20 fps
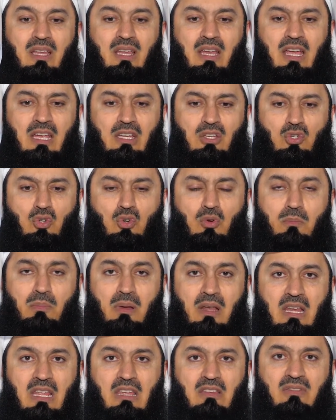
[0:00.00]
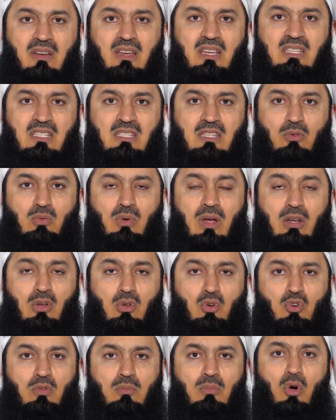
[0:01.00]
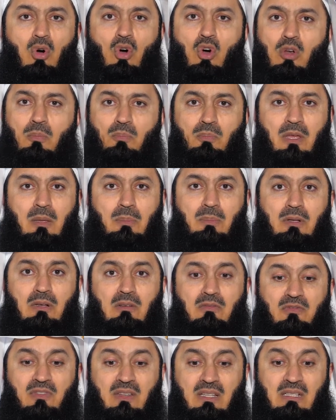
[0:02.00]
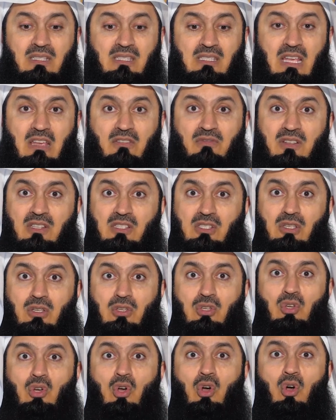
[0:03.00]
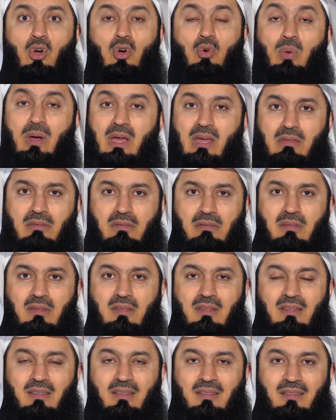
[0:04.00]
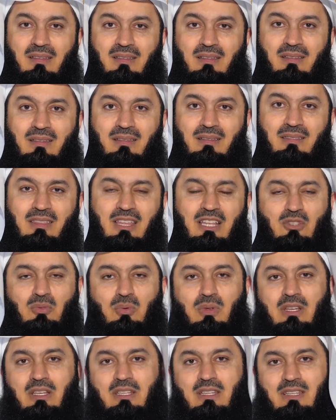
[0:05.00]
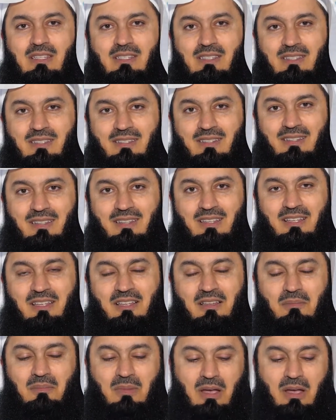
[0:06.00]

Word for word: A true believer is the one whom all people feel safe and secure with. That's what it is. My